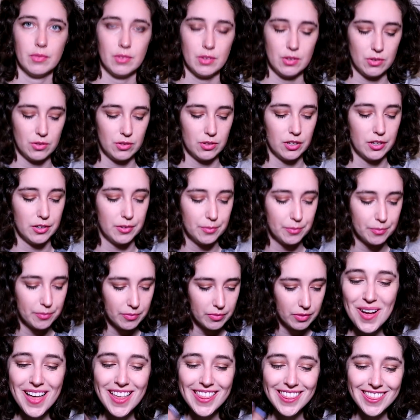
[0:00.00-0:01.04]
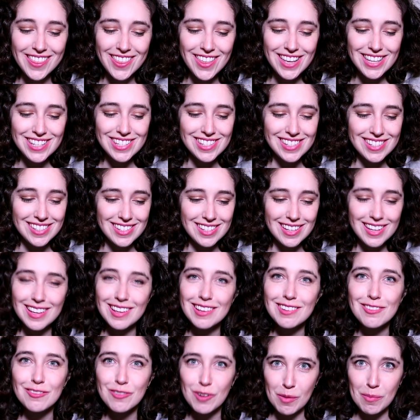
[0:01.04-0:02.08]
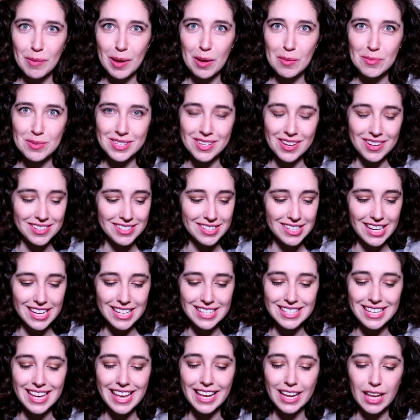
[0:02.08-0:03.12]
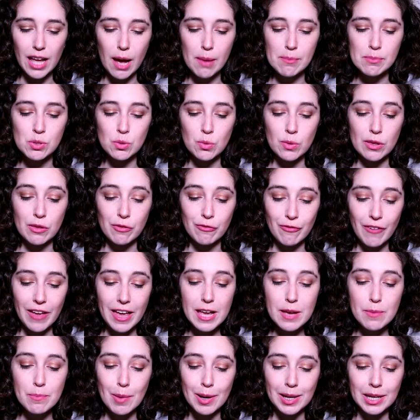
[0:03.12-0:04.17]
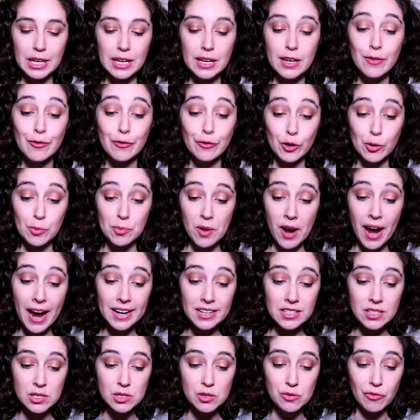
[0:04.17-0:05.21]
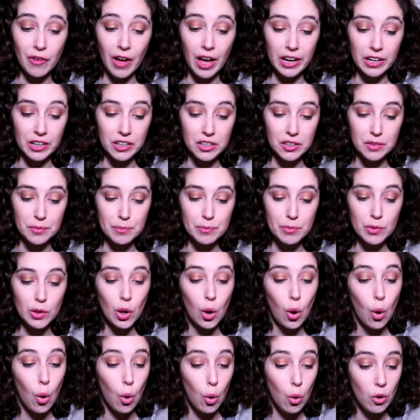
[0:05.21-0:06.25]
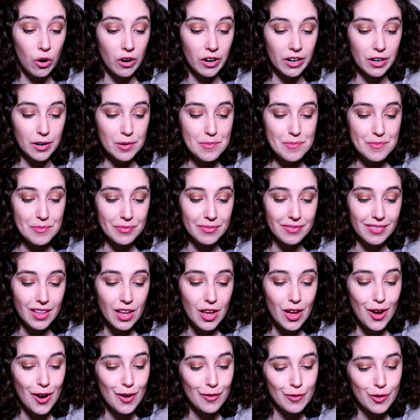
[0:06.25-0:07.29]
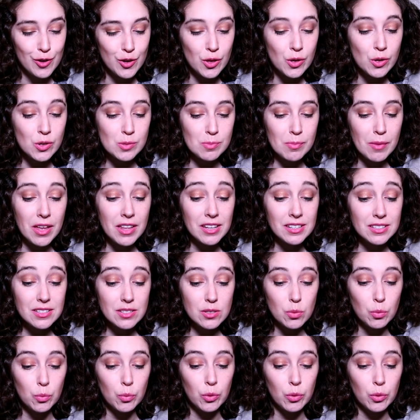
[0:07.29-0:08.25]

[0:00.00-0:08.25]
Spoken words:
hold on. This from Amazon says it comes with fake money for practice fire or for those months